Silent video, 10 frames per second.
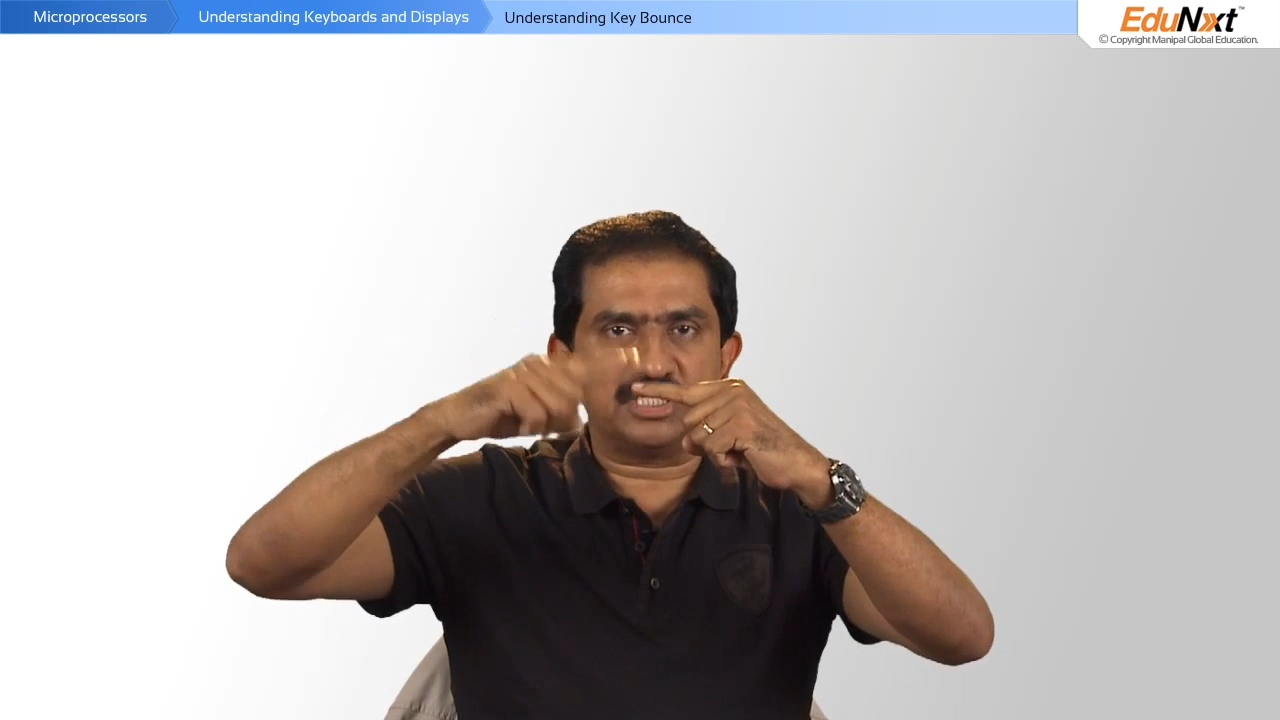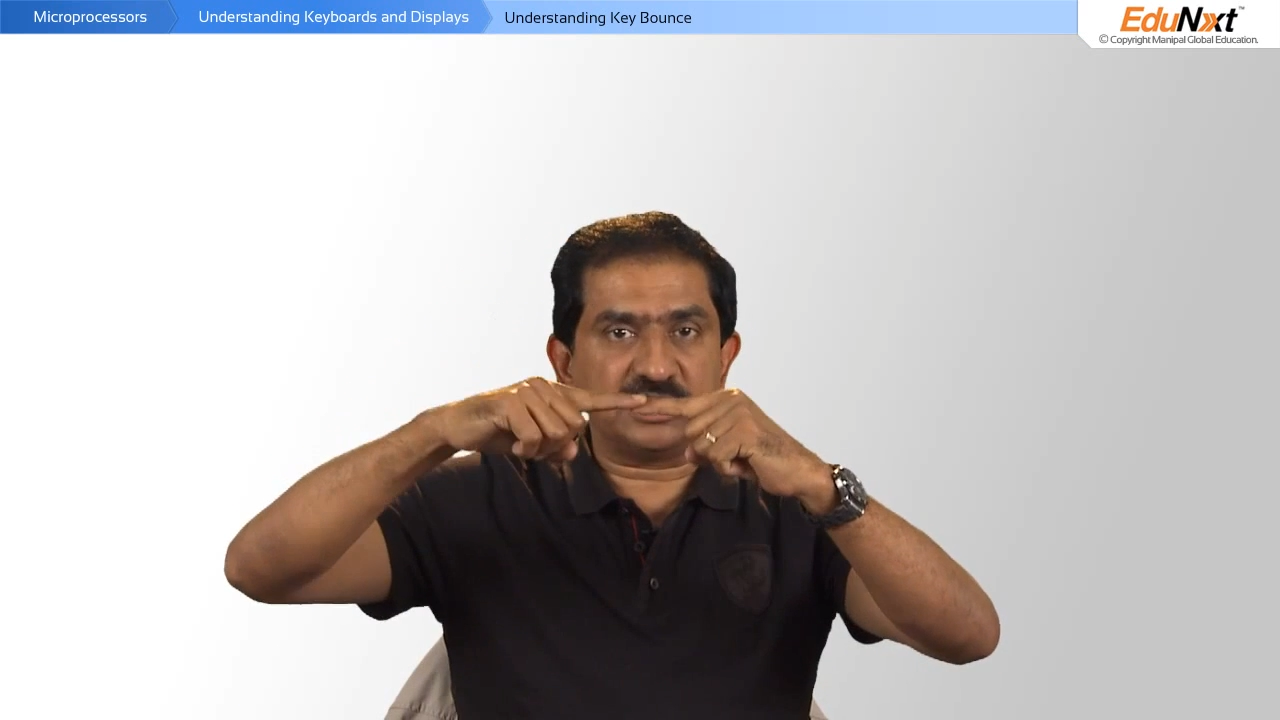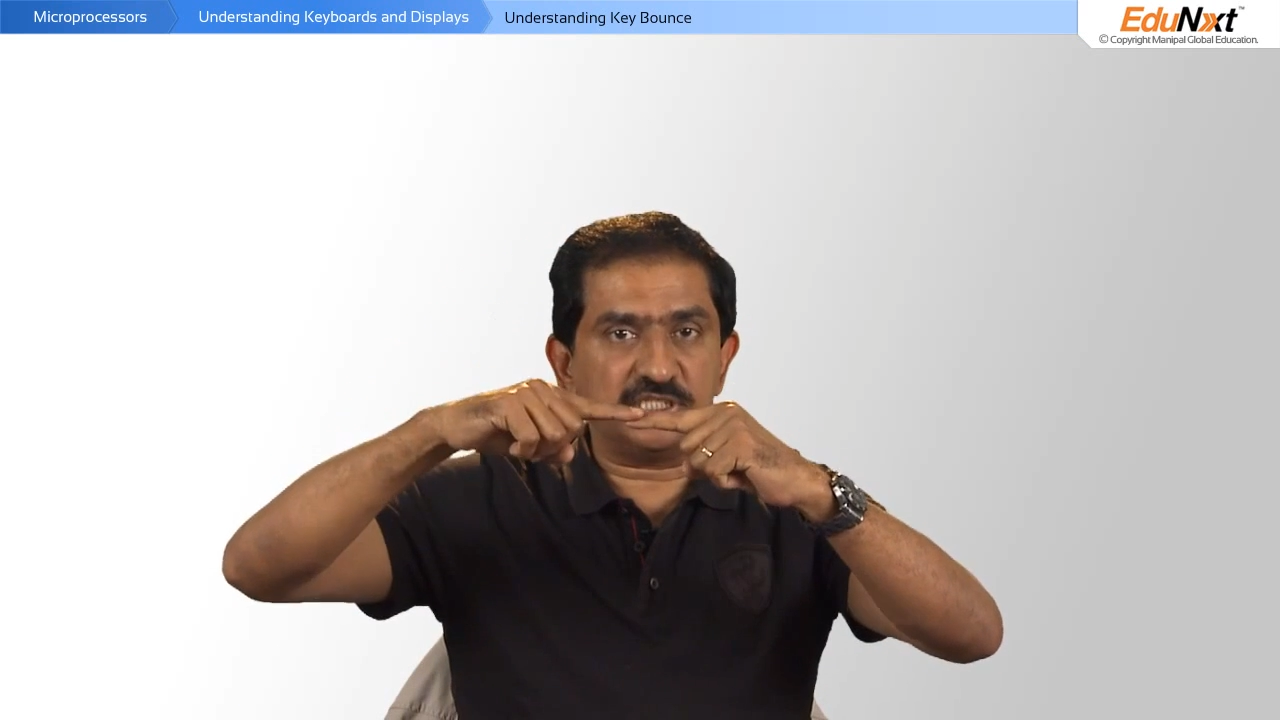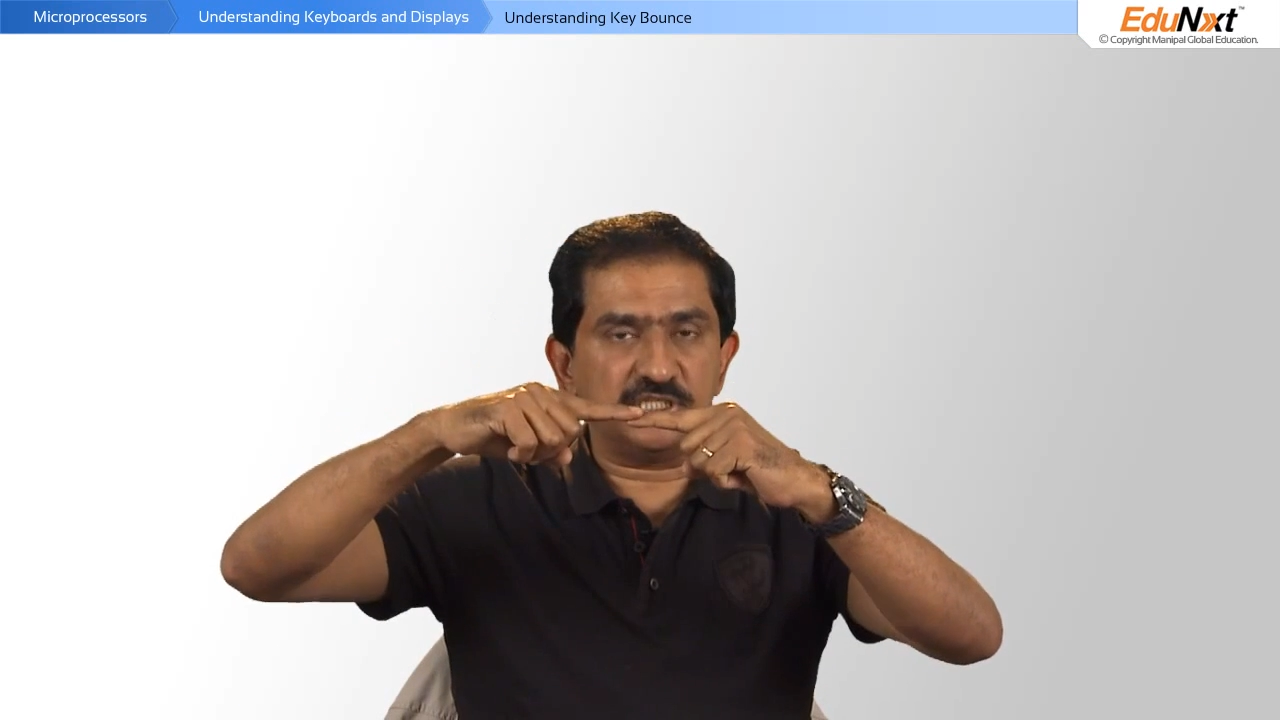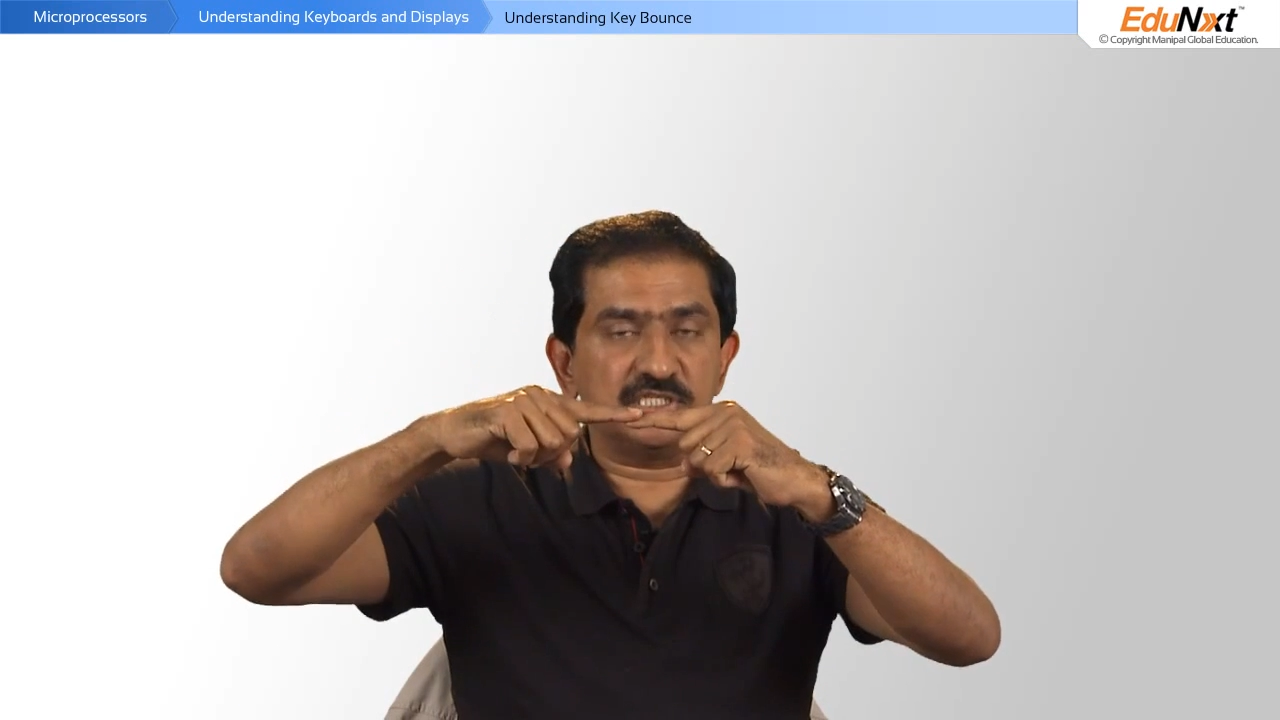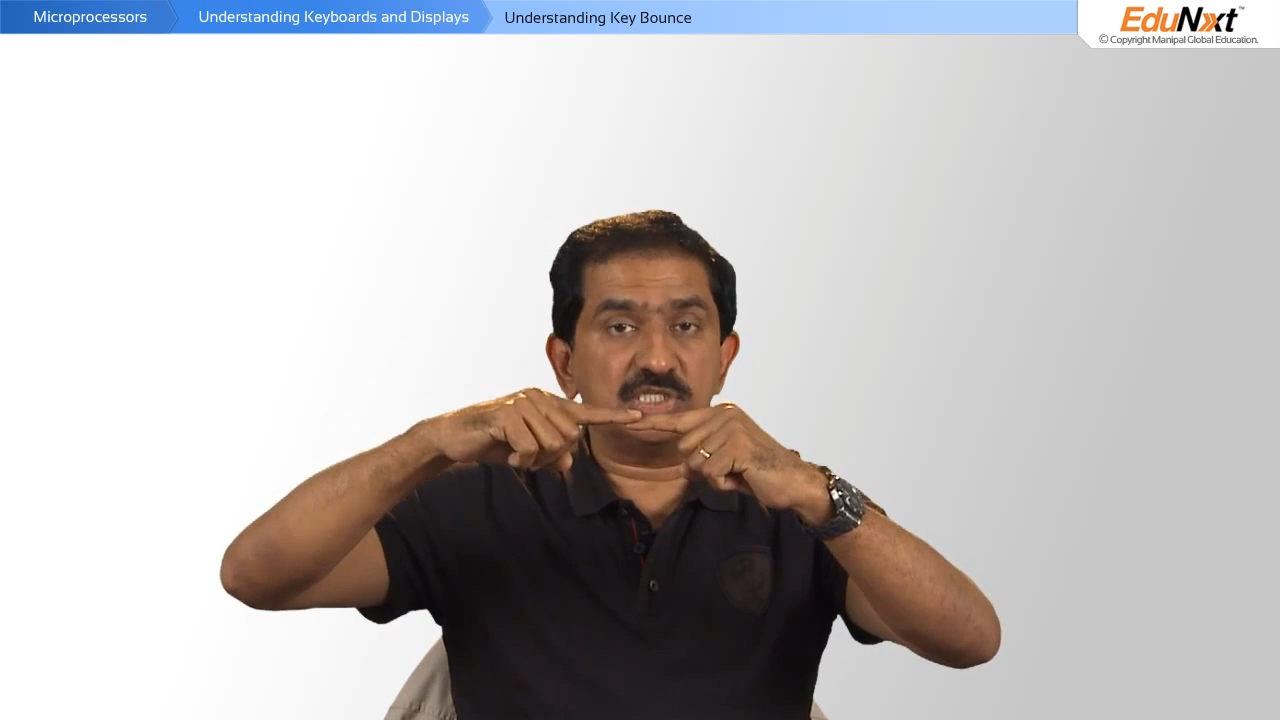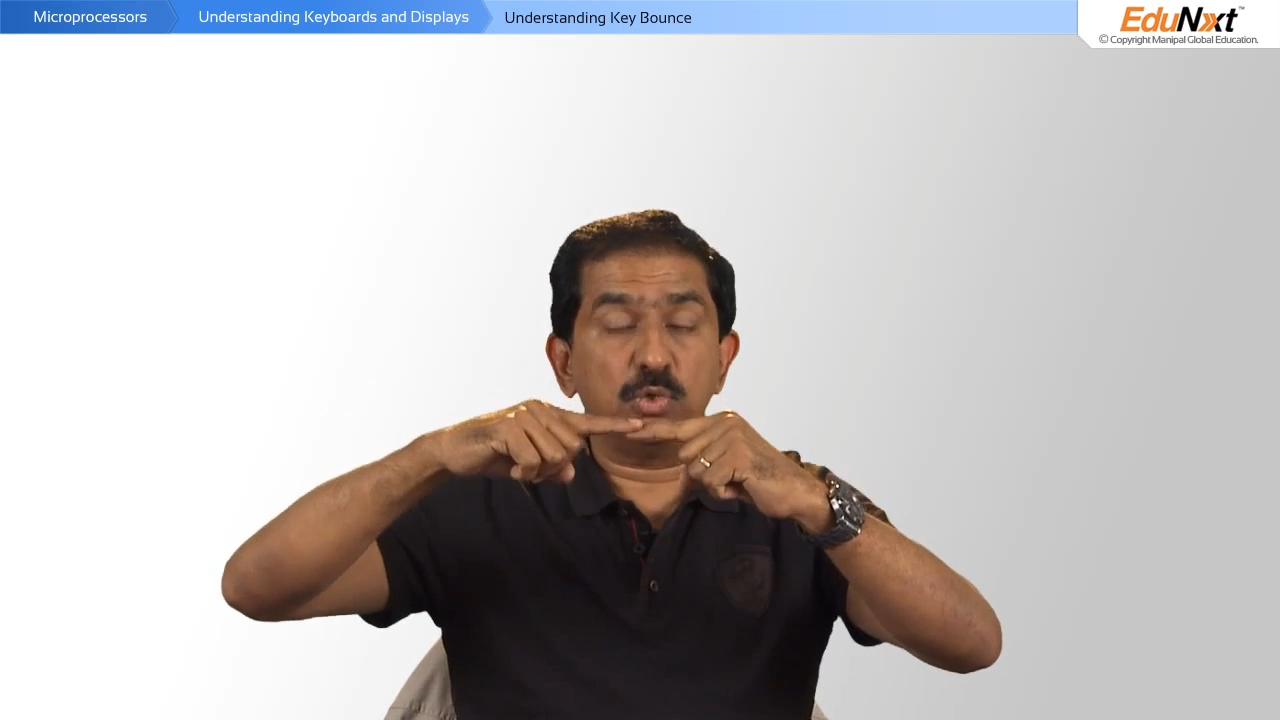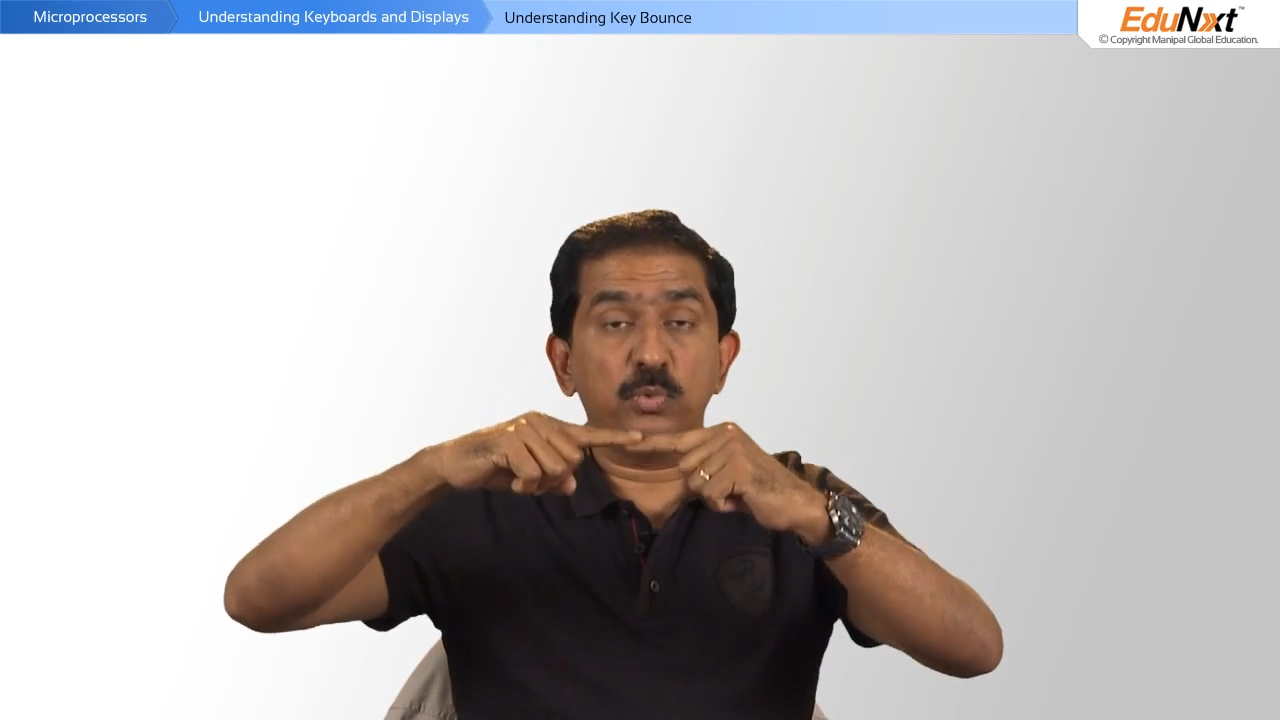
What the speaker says: touches,